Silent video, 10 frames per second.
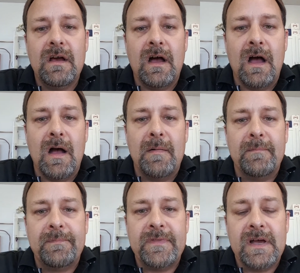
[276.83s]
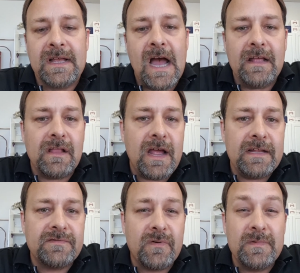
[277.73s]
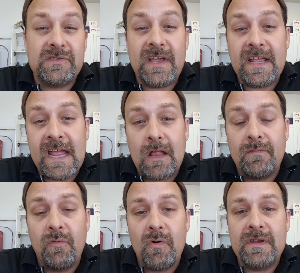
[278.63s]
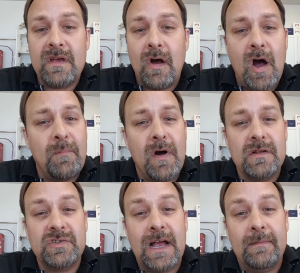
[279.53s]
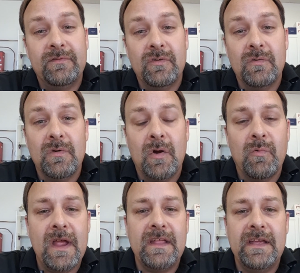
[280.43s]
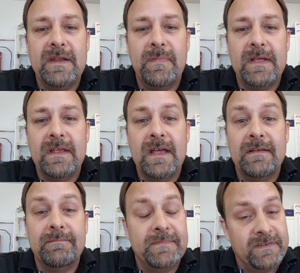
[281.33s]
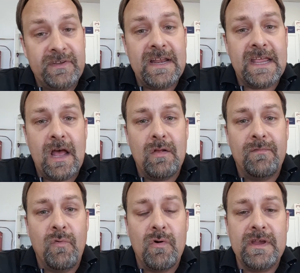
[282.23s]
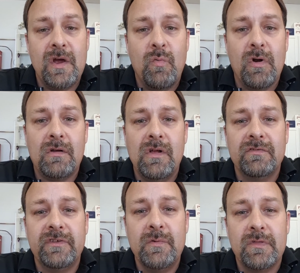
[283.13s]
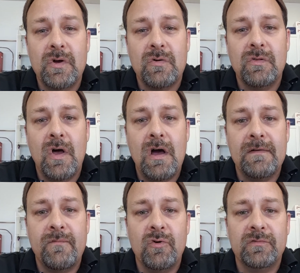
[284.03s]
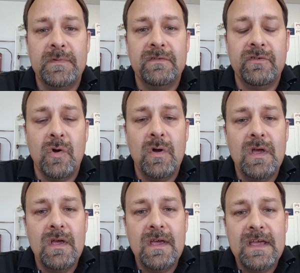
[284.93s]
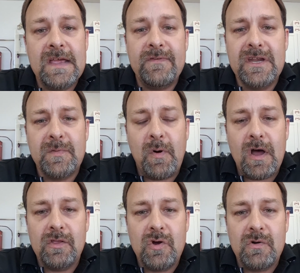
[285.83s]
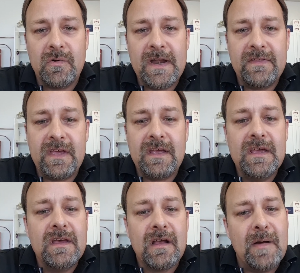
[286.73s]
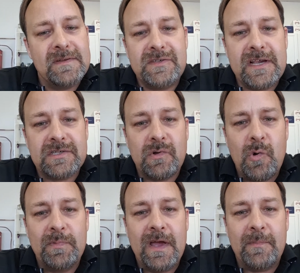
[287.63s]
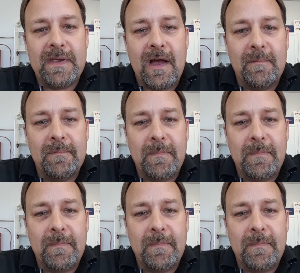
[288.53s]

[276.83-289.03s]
The guidelines from the state of California. All pawn shops are regulated by the state of California and work closely with local law enforcement. So if you need a pawn loan or anything, come and see us. Hope to help you out.